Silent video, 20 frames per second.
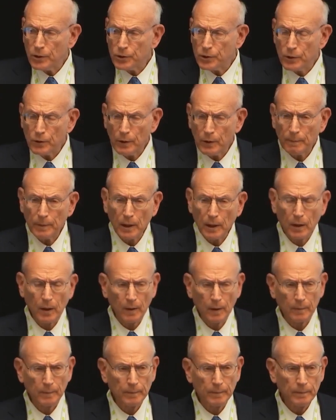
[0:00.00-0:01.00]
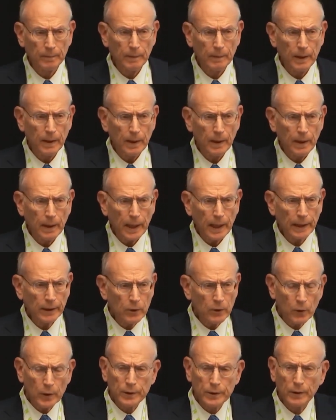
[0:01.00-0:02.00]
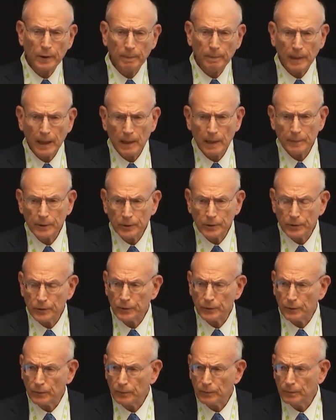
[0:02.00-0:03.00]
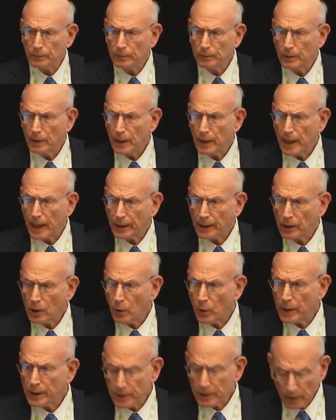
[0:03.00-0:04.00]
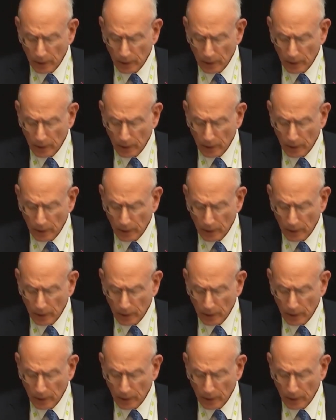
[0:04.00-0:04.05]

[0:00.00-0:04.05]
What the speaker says: Jeu de Paume and going to the Pompidou and going to the